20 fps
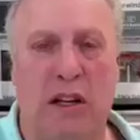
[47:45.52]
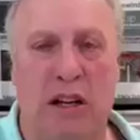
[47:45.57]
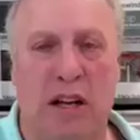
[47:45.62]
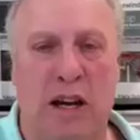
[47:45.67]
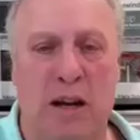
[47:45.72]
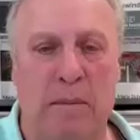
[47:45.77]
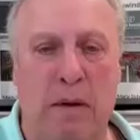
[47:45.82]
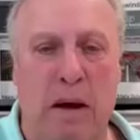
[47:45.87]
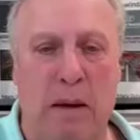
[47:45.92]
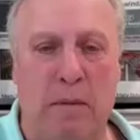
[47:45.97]
it
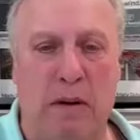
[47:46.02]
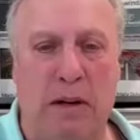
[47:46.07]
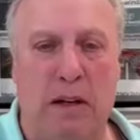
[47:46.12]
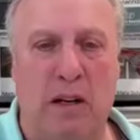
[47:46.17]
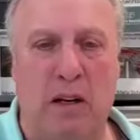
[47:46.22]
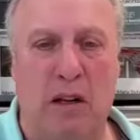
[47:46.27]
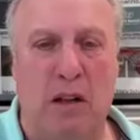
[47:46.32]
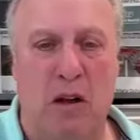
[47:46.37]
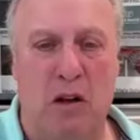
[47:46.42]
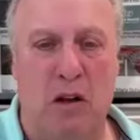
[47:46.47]
up. I'm going to
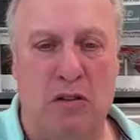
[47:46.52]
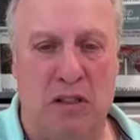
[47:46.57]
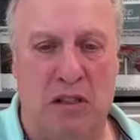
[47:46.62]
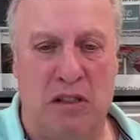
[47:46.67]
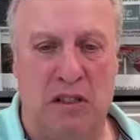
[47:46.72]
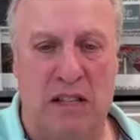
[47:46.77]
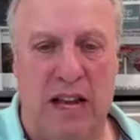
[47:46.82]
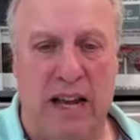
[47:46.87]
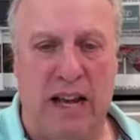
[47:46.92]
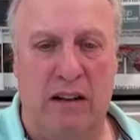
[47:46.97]
close
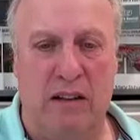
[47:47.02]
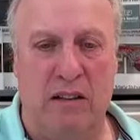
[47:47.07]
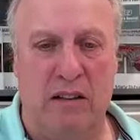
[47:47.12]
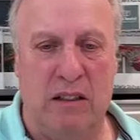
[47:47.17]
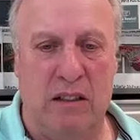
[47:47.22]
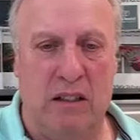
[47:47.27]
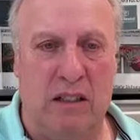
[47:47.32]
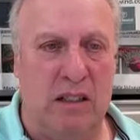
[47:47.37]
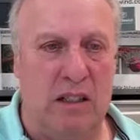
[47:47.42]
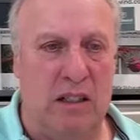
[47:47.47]
this out,
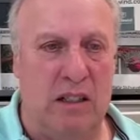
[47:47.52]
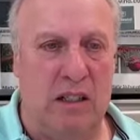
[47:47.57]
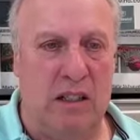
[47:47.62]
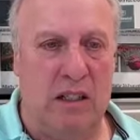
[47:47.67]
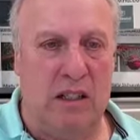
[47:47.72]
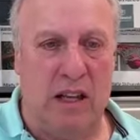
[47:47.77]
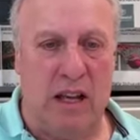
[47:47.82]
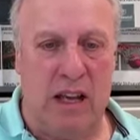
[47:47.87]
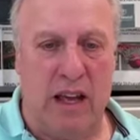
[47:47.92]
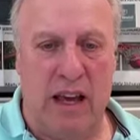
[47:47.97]

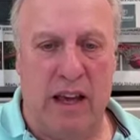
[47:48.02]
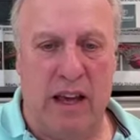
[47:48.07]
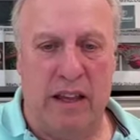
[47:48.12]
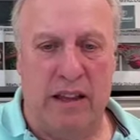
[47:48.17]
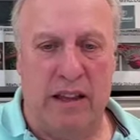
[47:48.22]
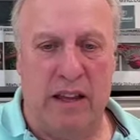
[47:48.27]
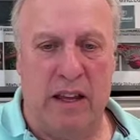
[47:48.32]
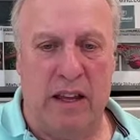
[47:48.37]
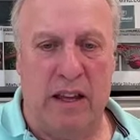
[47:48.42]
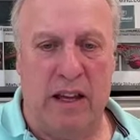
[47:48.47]

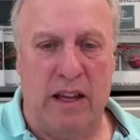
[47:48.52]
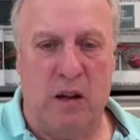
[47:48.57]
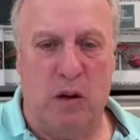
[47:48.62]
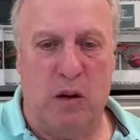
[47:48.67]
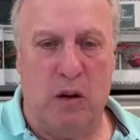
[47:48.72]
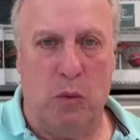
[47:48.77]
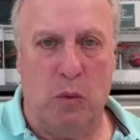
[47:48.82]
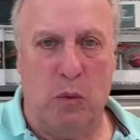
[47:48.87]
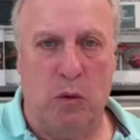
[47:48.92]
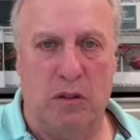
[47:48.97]
and
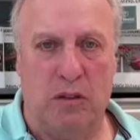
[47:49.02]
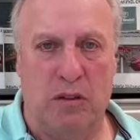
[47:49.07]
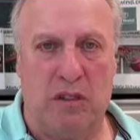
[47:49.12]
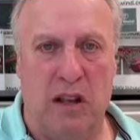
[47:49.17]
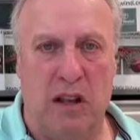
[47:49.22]
we'll stay